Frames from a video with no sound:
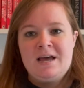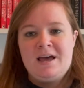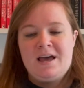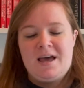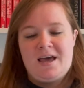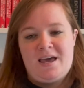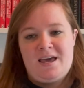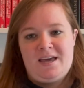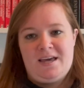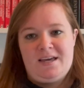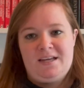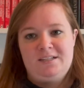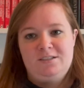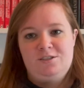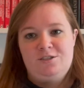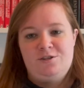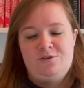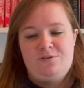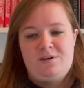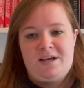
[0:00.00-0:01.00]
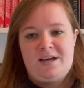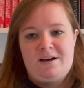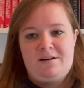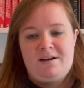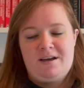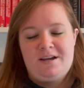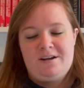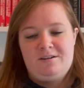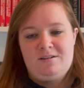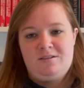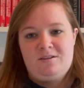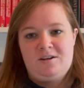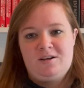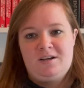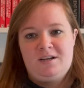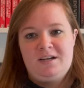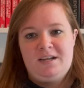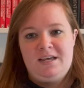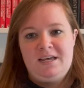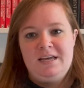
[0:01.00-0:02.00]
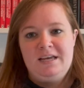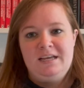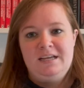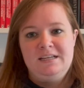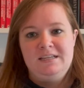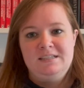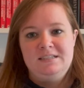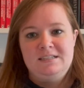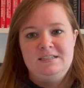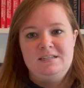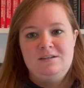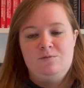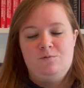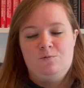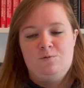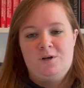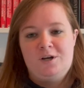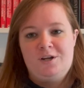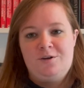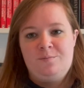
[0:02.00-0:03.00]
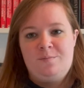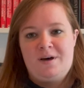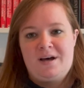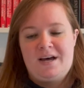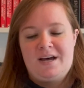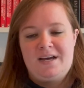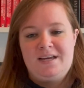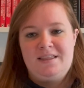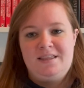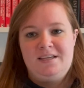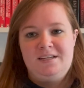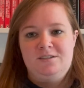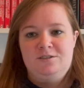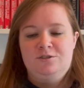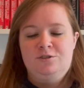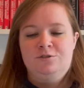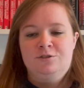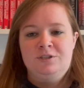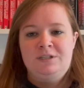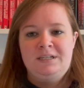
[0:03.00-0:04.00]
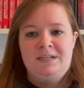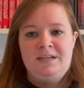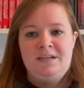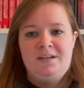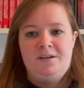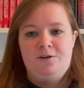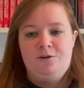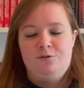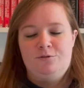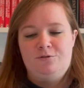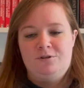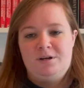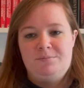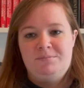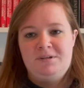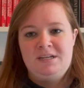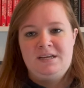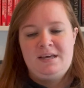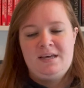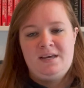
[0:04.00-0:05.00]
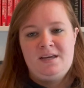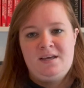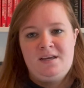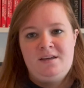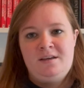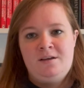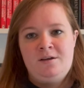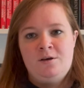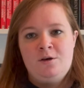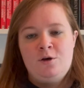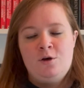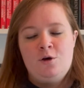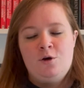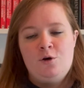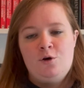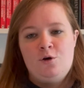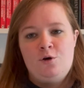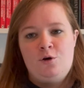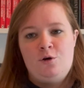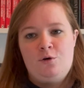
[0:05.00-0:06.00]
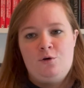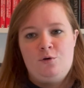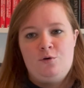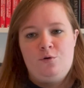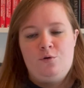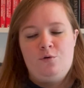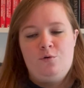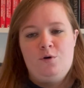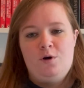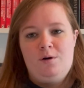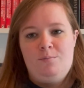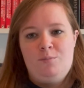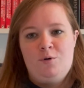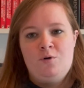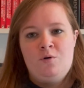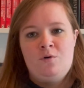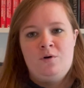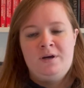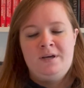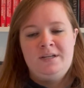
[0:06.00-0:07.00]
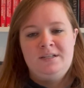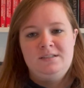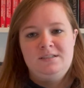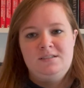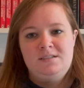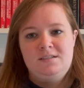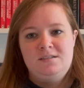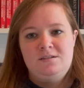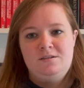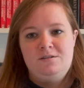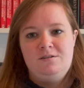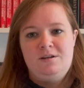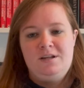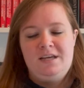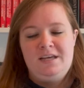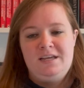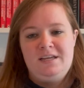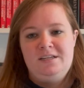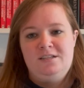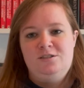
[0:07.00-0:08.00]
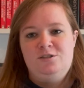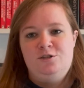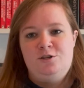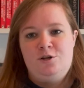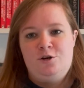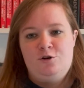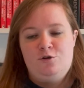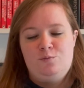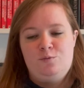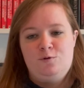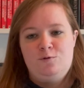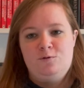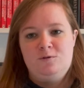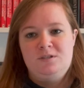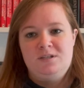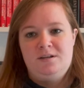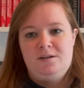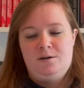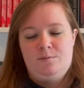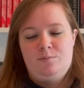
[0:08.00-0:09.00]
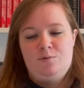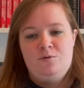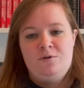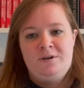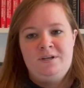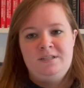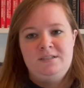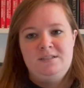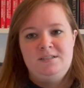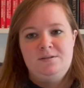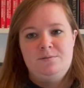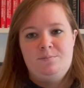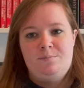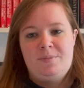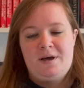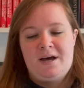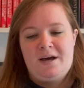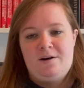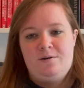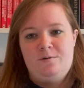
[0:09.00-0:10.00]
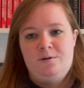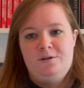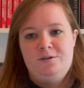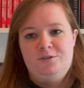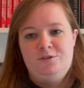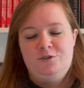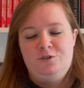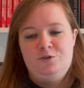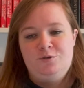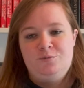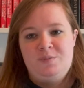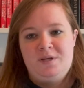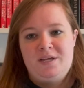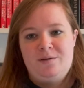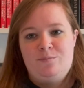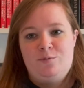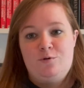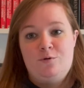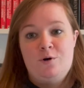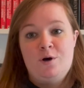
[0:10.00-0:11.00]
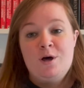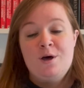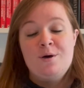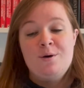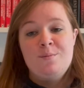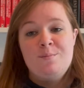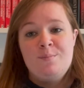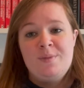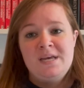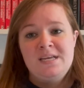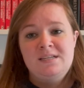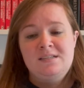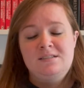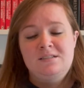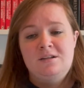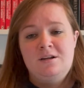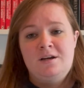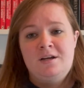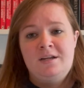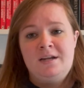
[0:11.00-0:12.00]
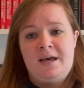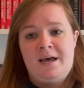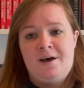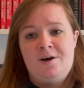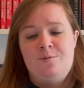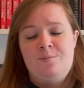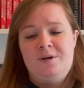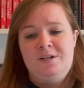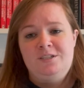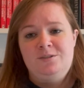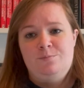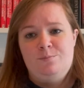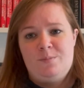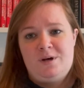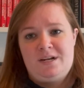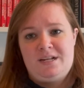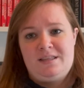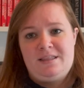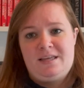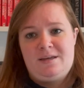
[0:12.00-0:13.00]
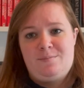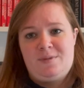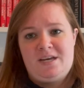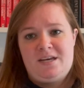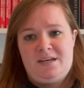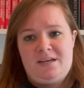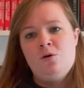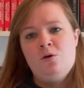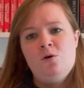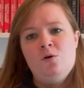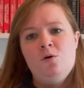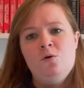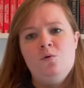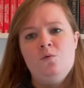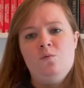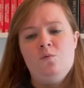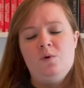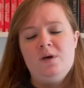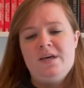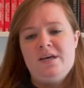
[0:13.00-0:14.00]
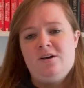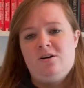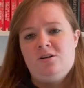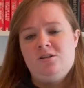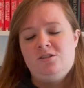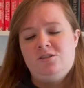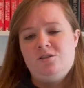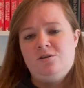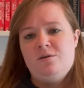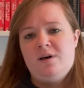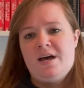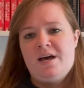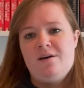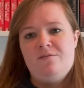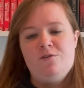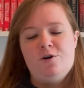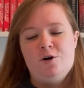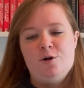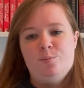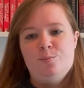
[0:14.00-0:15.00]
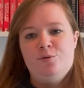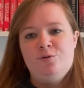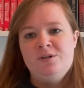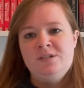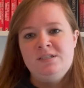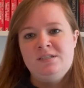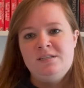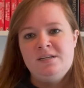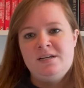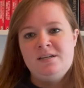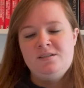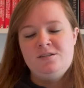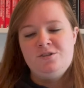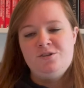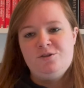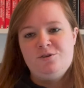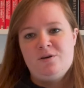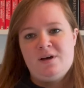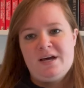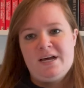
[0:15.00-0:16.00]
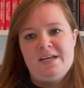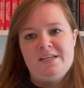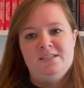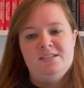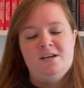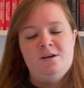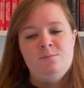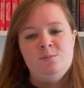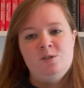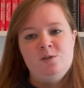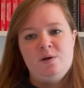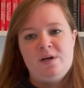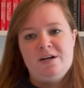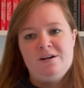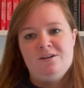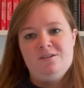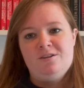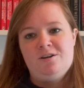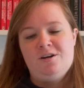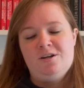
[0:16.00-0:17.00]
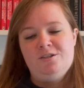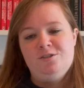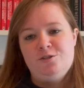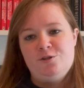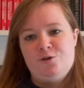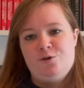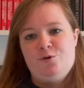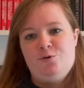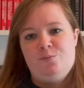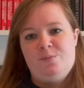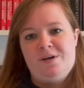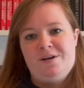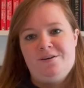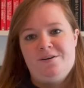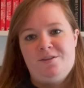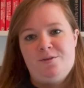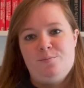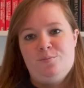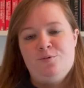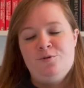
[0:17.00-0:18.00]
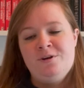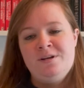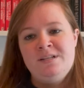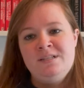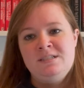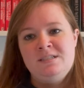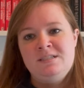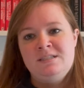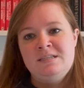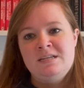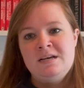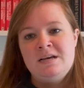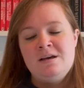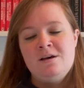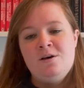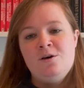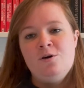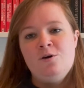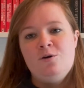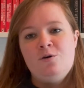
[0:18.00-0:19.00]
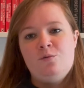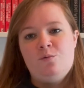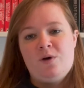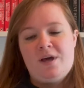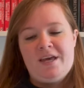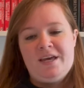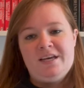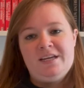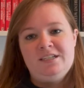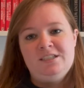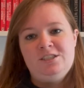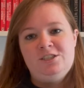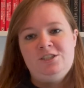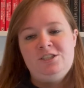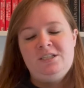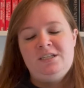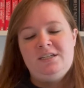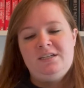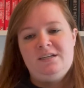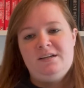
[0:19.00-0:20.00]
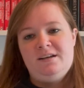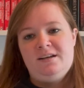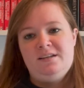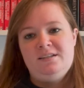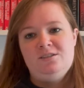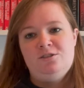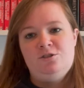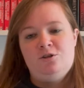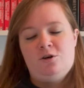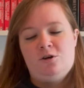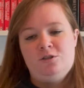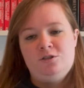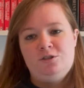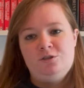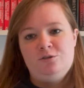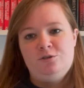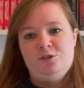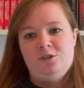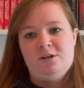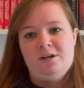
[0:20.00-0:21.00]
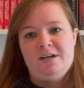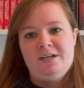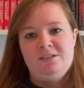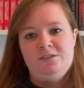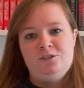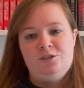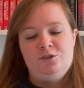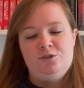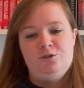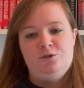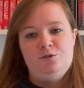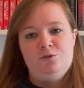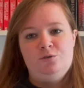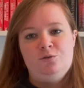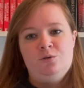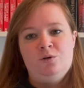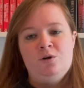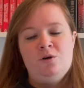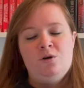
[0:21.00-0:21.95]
And so now Arelon is run by this greedy, corrupt king who appoints his nobles and appoints power to people based on how much money they make. We also have our princess who has come to Arelon to marry the prince, and she is also trying to